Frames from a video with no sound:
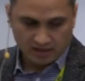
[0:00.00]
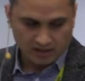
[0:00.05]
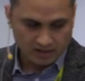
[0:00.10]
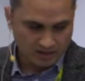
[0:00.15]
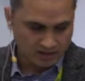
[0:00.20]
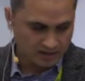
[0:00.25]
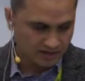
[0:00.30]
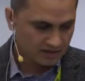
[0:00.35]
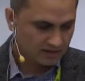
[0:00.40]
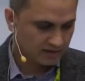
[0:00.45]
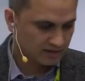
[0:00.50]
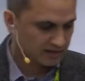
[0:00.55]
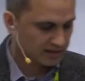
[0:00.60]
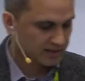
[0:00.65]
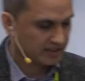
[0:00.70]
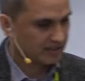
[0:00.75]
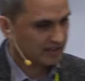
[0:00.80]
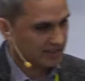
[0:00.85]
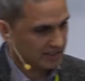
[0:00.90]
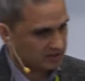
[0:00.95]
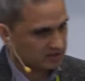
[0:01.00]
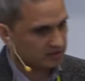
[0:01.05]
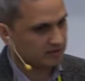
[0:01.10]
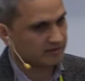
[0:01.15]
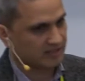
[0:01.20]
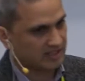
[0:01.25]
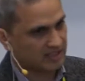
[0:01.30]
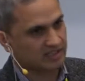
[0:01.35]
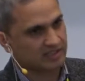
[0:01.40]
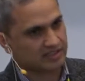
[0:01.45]
the actual
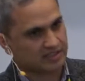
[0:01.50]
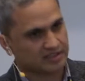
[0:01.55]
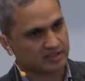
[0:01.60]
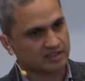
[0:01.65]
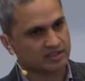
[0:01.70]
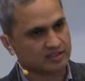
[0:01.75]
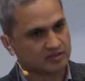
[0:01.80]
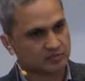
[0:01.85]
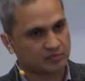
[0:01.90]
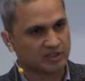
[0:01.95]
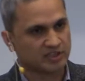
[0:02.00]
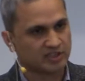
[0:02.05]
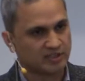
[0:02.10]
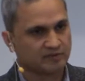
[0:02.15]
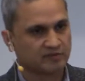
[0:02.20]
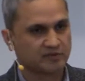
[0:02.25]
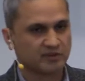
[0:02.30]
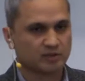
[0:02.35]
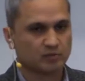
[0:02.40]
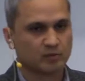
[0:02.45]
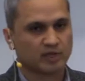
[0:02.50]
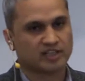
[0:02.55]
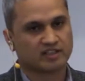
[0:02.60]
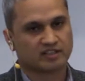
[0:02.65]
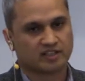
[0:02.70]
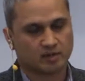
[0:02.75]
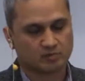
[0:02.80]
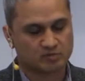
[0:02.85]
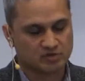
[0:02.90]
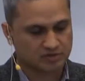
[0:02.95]
reality is a bit different when
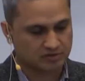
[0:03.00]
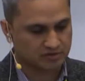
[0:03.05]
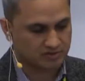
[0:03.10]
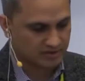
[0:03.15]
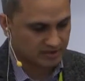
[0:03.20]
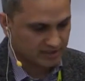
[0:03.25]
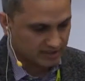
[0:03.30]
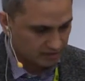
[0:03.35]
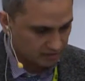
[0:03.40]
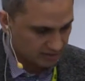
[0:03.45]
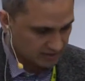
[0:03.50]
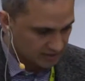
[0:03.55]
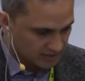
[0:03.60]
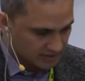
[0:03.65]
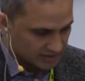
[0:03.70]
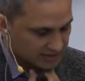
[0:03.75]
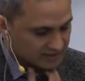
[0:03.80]
it comes to security,